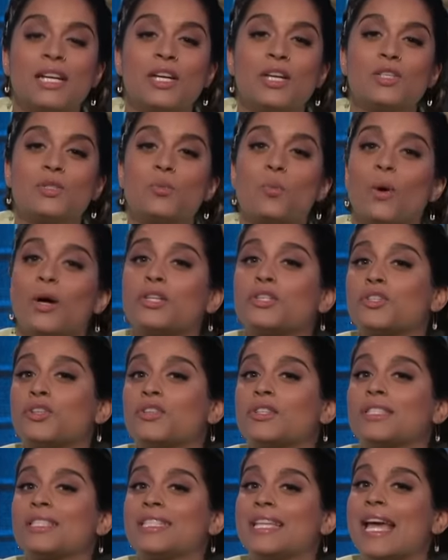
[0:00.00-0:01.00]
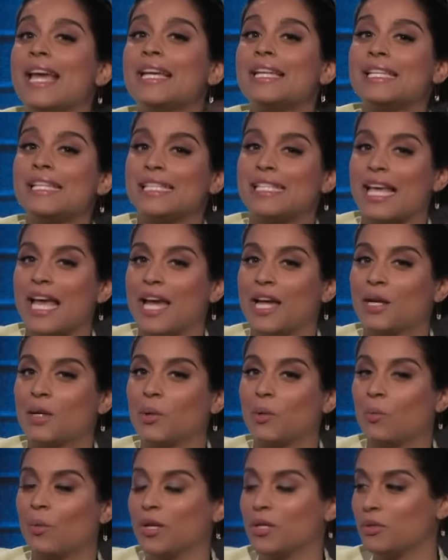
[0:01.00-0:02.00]
is what your date said
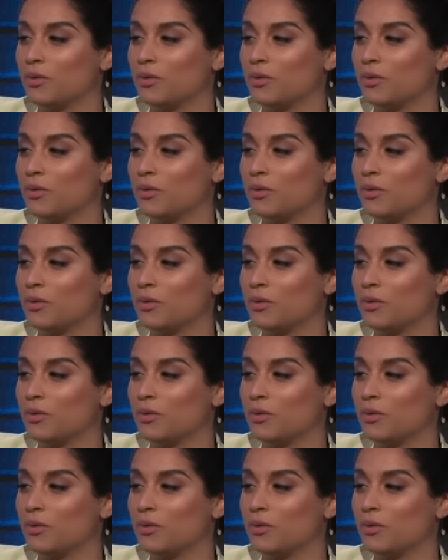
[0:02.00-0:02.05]
when